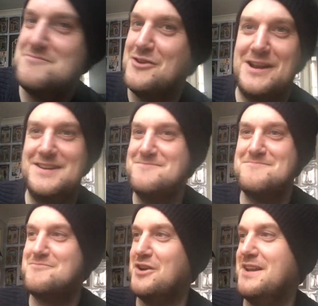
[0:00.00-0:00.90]
Brilliant,
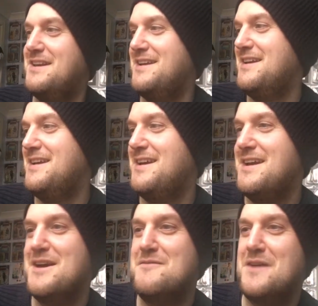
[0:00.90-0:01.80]
brilliant.
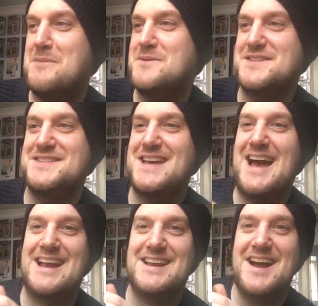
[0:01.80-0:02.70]
Viper's
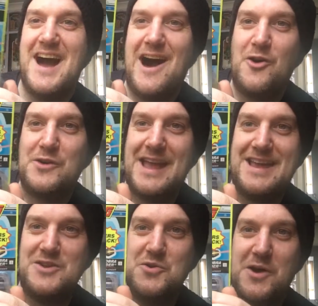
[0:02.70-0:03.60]
attack, I'll
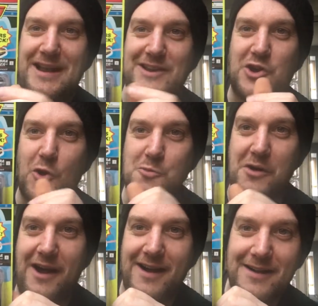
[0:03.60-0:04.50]
get you, and
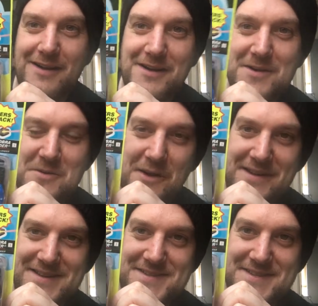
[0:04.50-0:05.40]
Cobra were
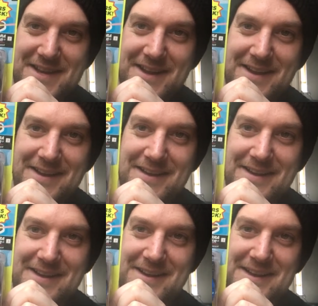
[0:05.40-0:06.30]
his
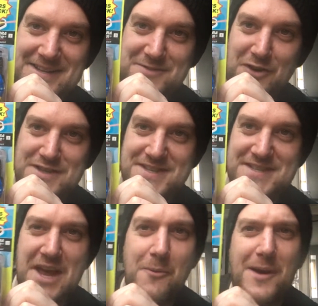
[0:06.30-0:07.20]
phrases.
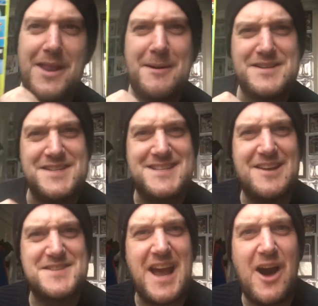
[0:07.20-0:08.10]
One of them actually
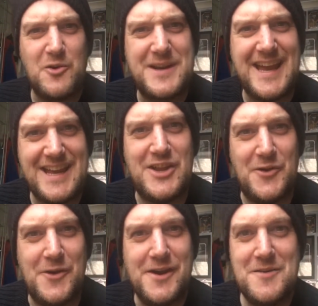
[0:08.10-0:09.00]
sounds like I'll kick
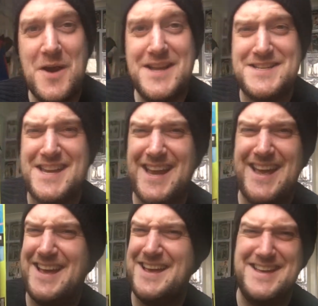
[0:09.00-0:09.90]
you, which
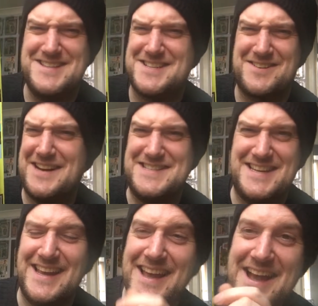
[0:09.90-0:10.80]
is crazy.